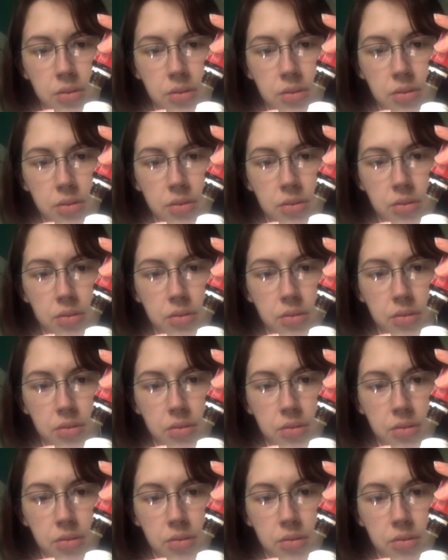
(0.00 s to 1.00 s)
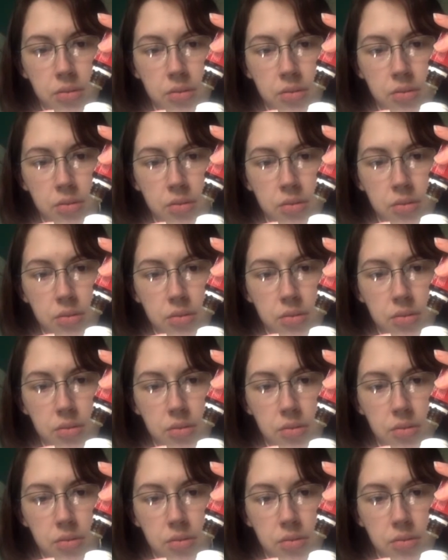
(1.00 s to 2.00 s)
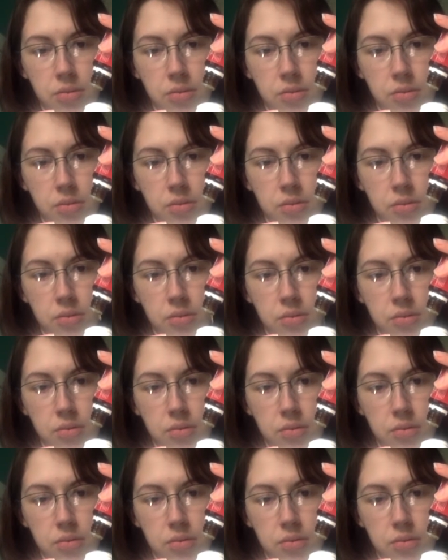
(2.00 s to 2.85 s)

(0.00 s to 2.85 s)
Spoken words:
[no speech]